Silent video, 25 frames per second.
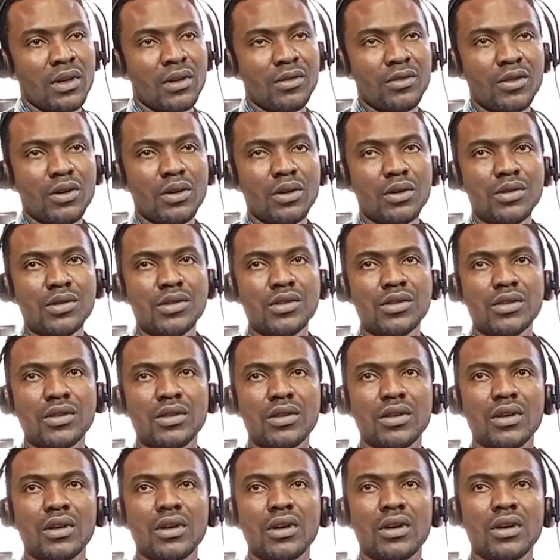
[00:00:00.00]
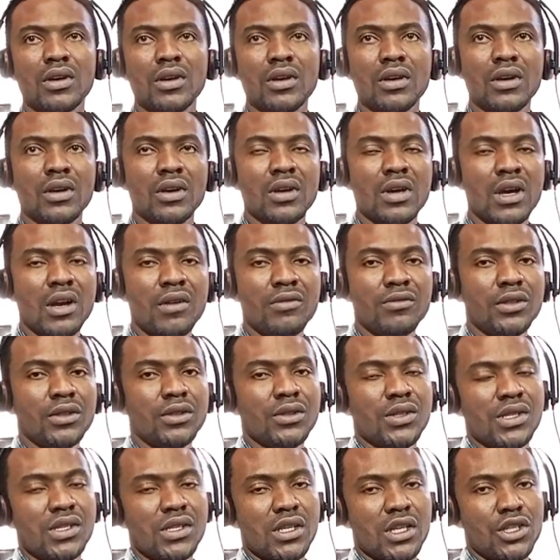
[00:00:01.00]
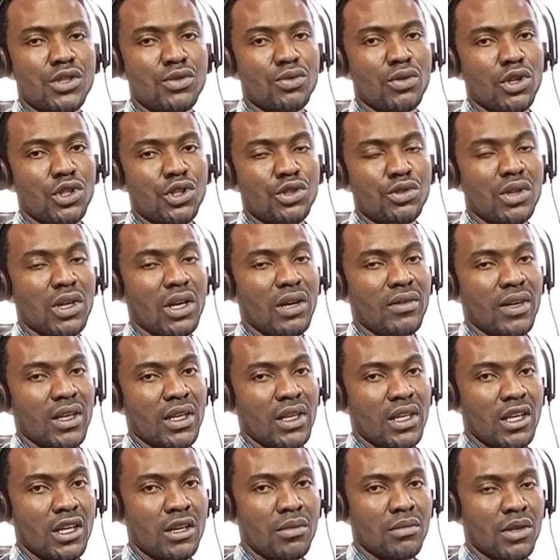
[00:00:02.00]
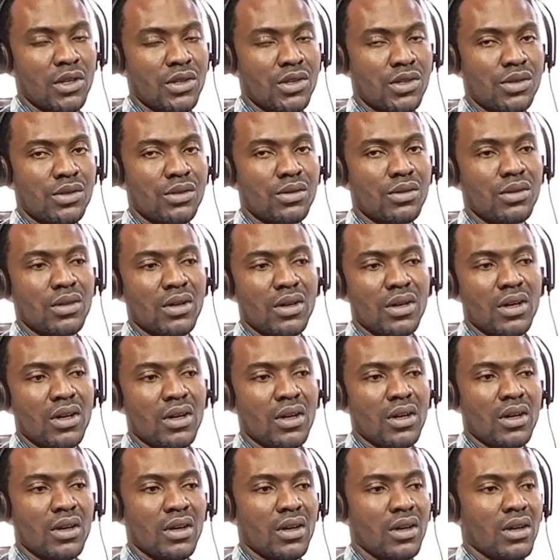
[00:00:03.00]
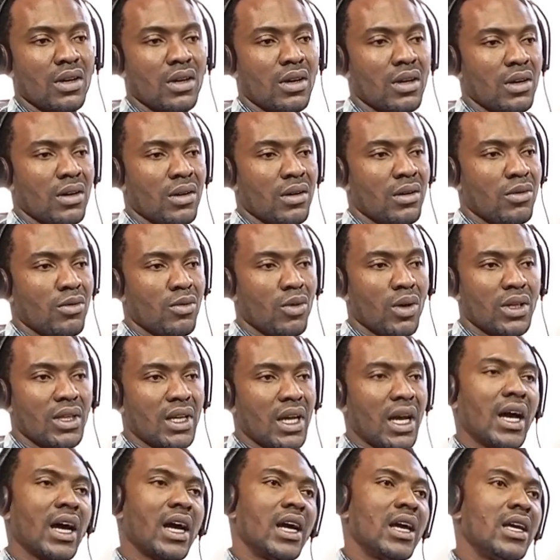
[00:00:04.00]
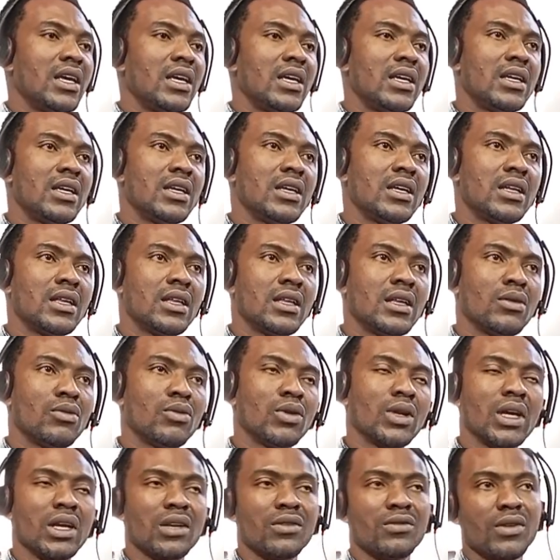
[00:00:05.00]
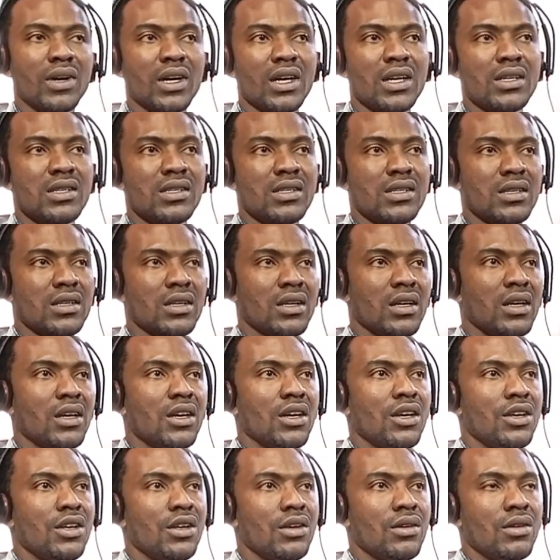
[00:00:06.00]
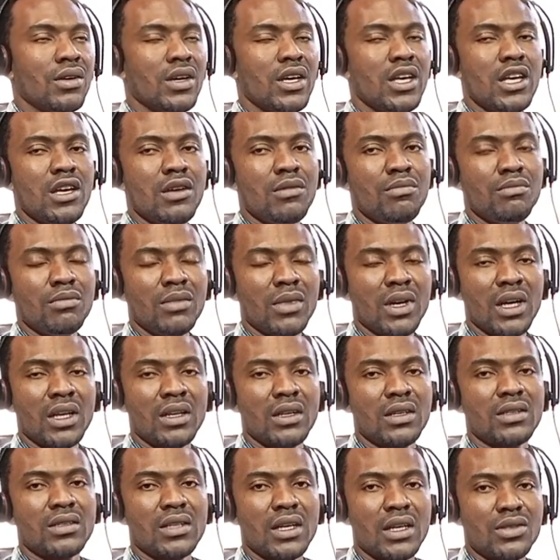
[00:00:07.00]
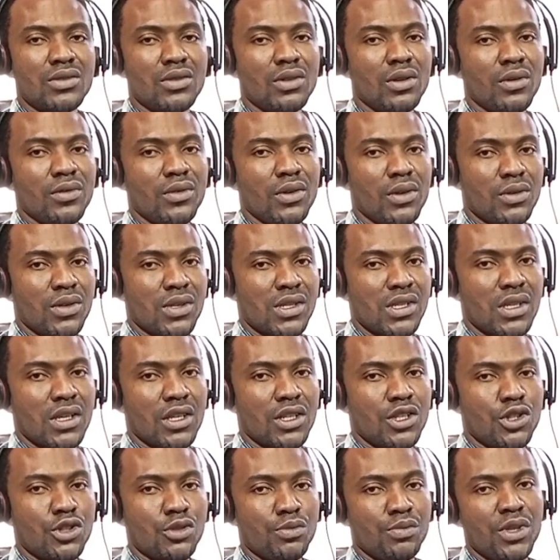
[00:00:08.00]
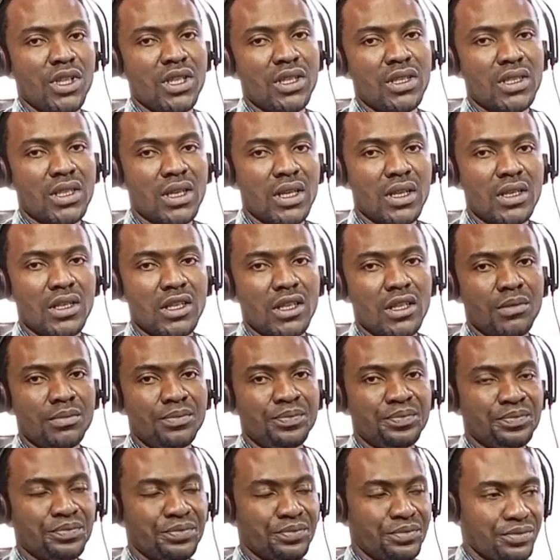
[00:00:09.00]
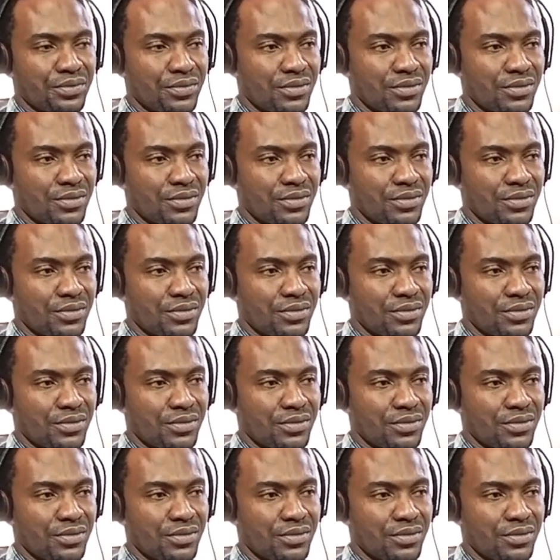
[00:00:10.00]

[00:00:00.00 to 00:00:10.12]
Of course, every research work should have an aim, and so what I will advise, your aim and the title of your research should be in tandem,